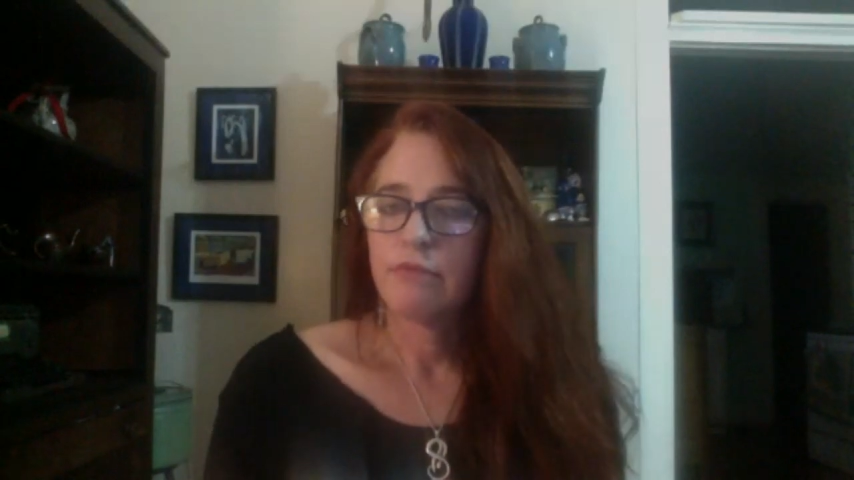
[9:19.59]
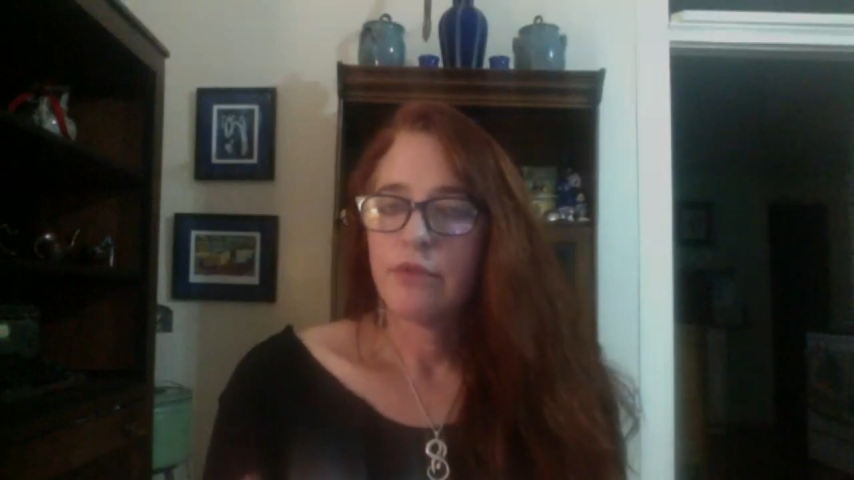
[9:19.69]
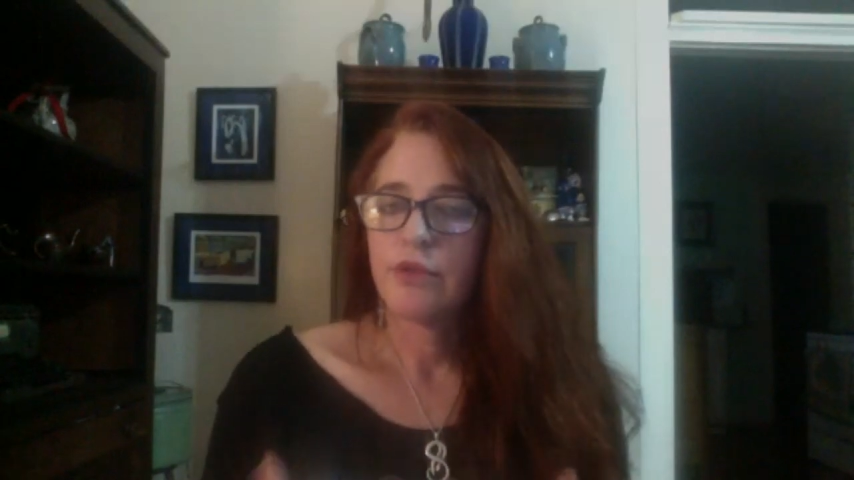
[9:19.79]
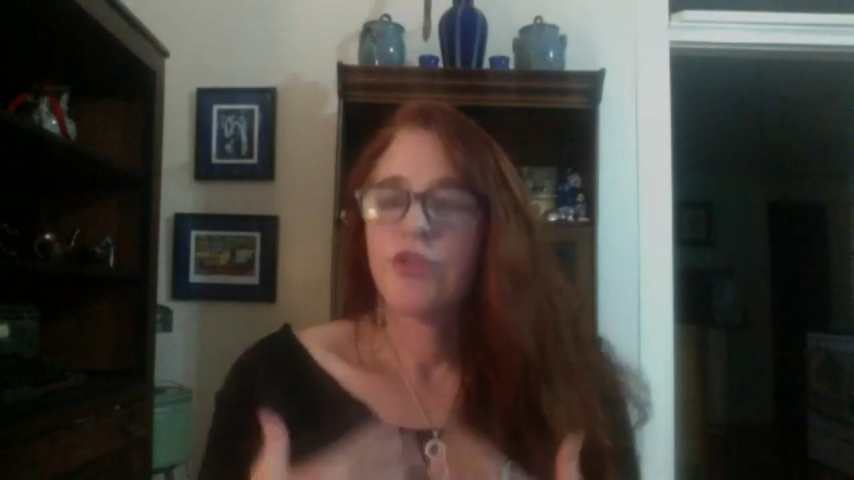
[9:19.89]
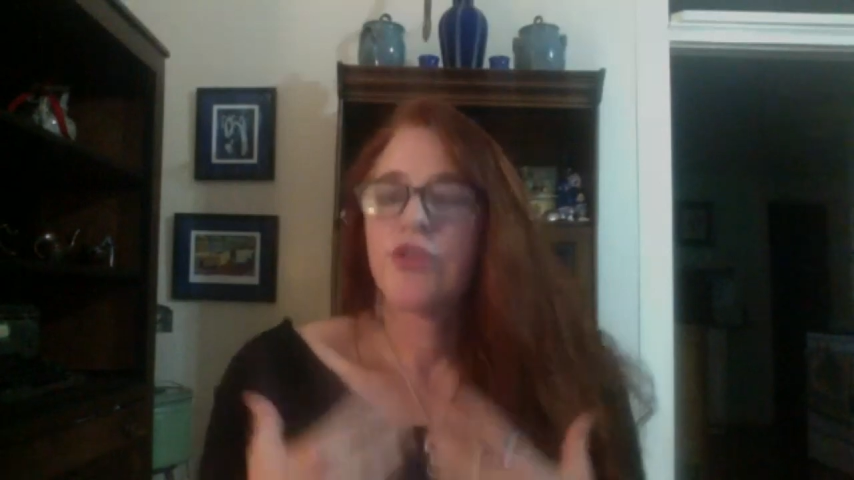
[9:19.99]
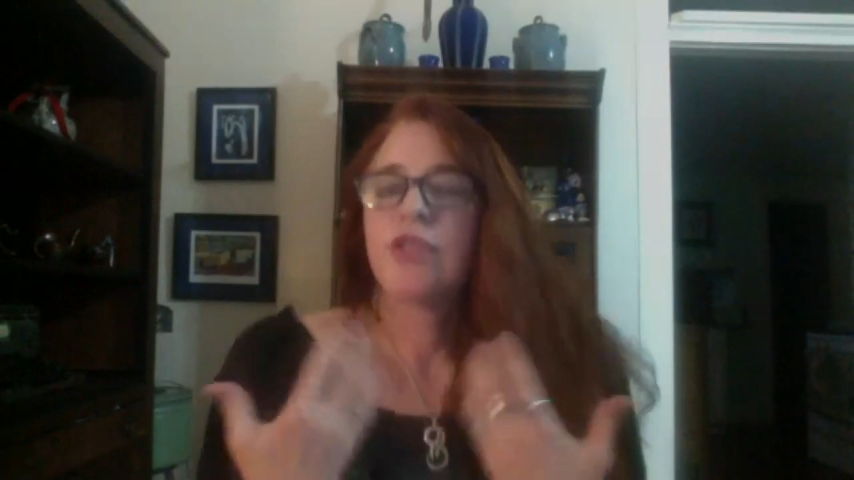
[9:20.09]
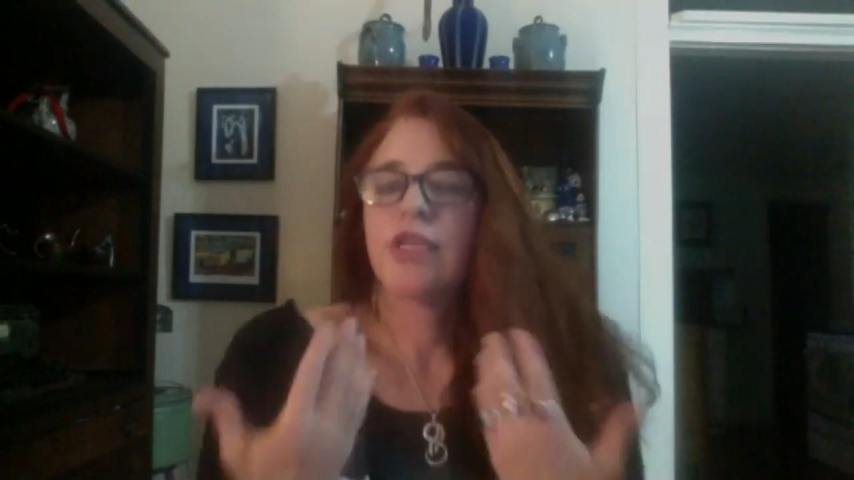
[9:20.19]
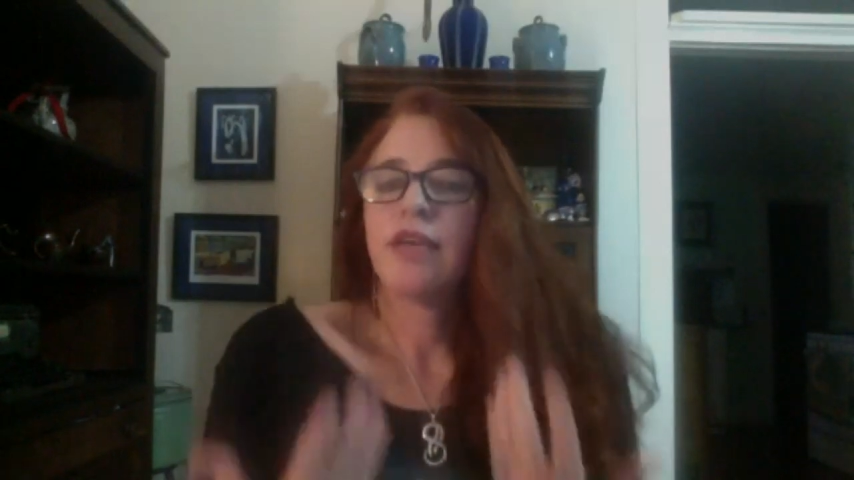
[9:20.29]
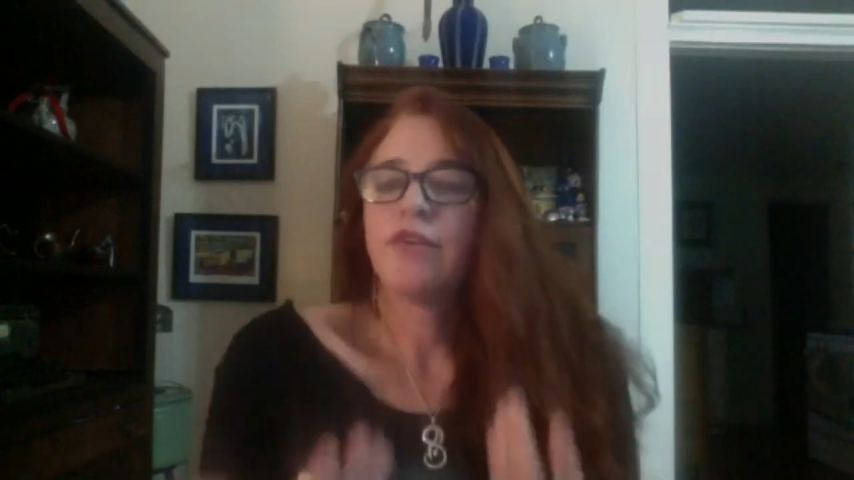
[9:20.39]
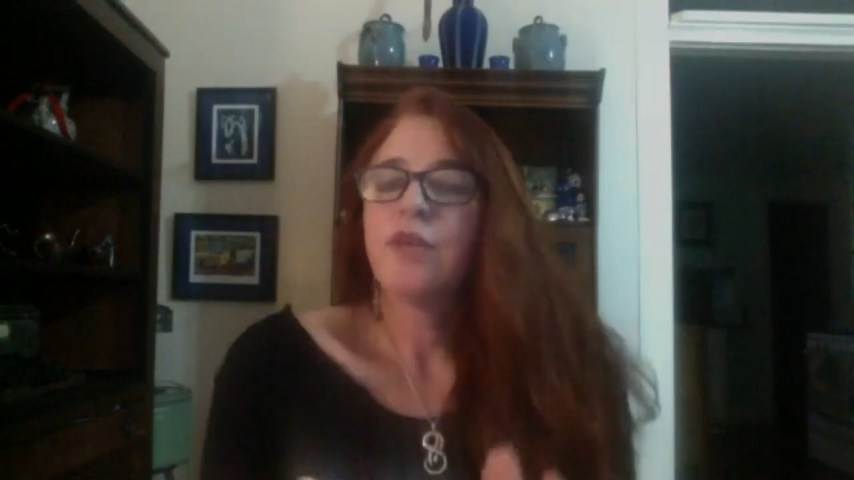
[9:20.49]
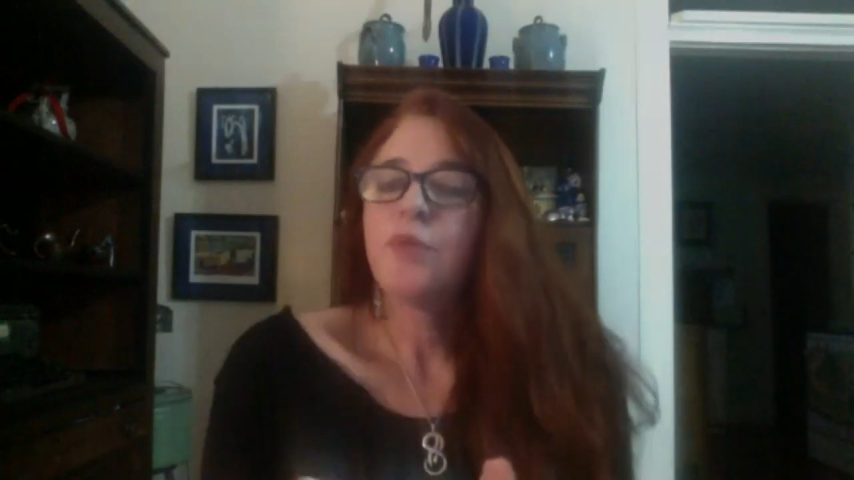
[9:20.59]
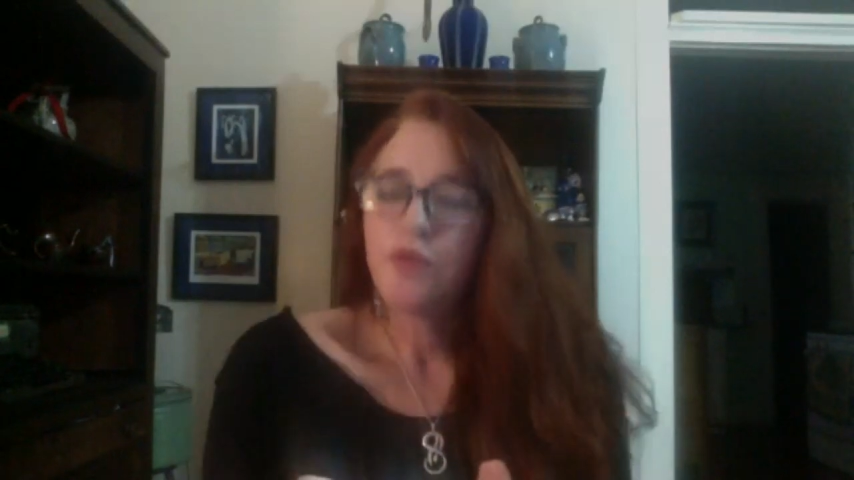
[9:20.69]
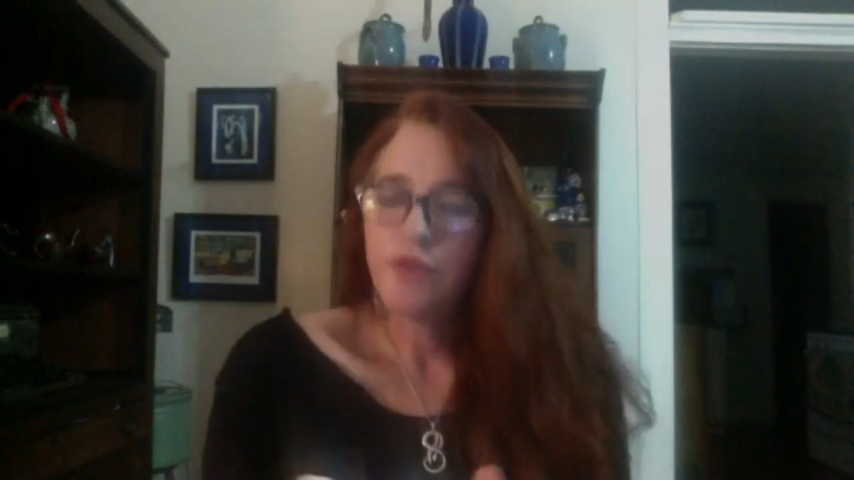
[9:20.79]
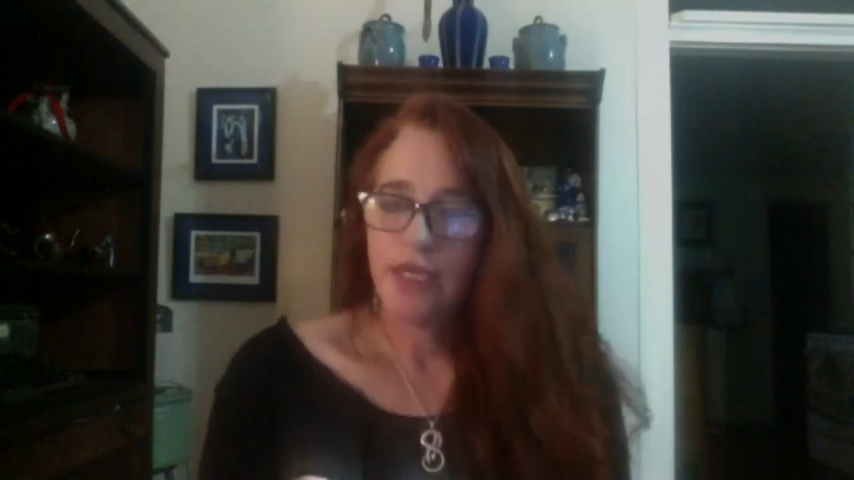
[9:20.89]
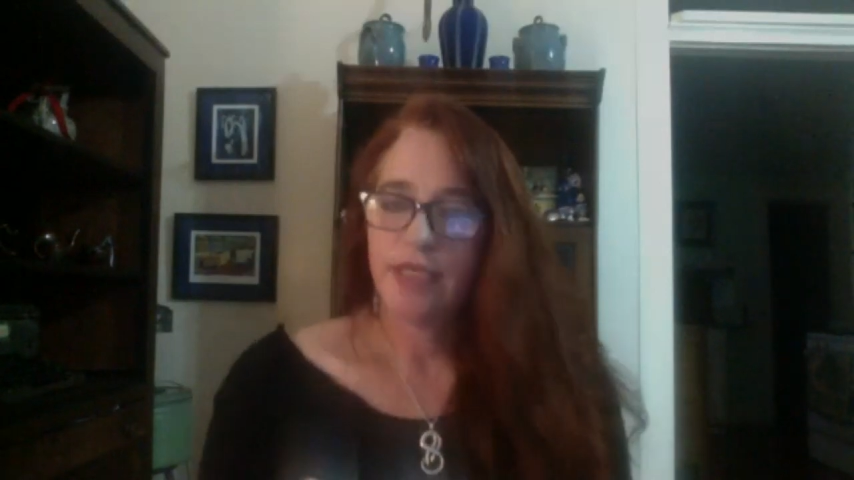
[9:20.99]
or just kind of
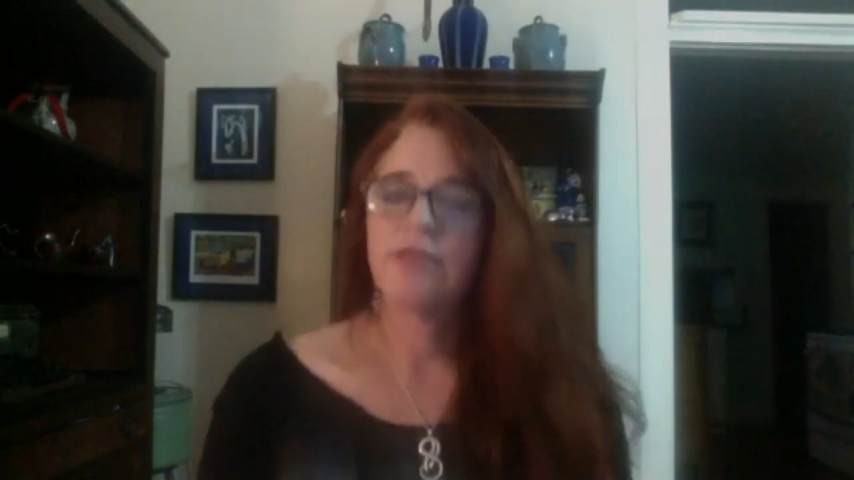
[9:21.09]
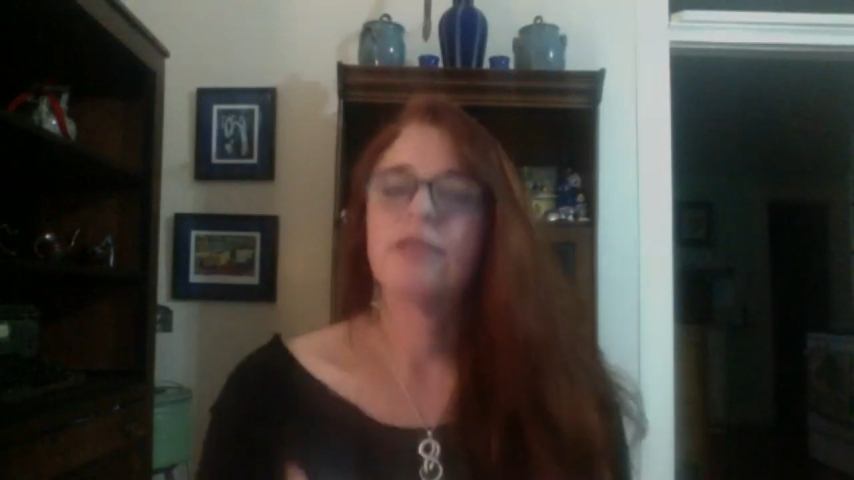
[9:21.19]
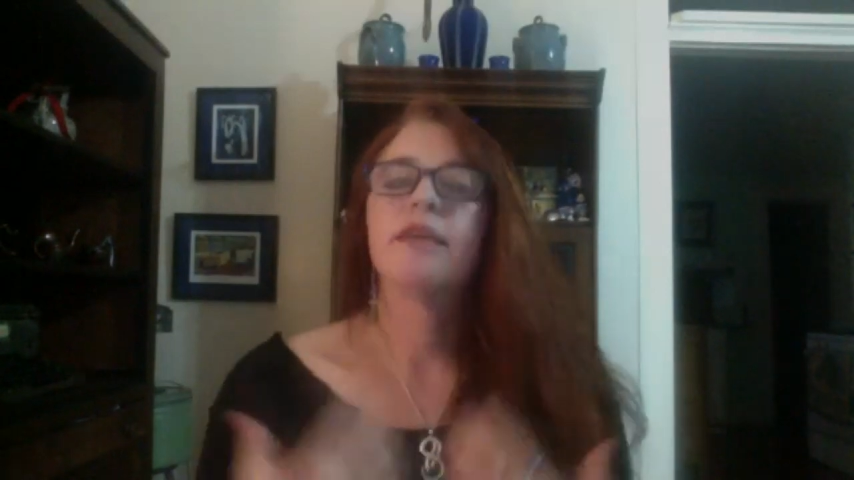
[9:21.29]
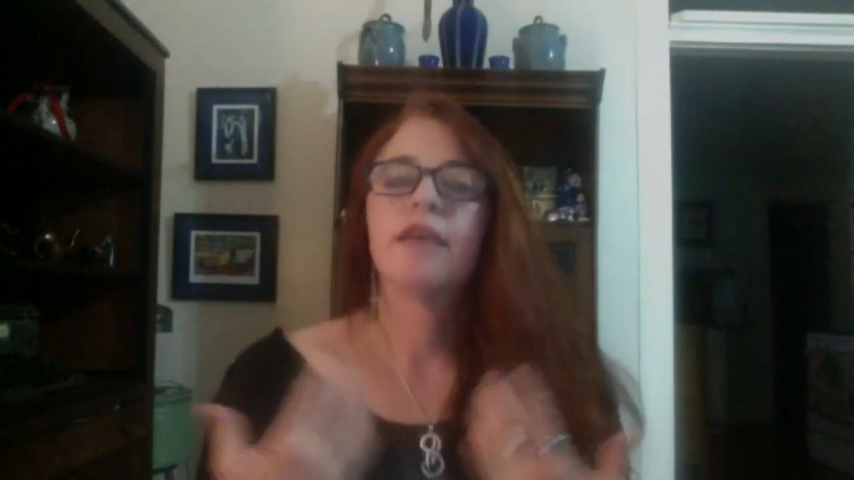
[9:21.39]
improvise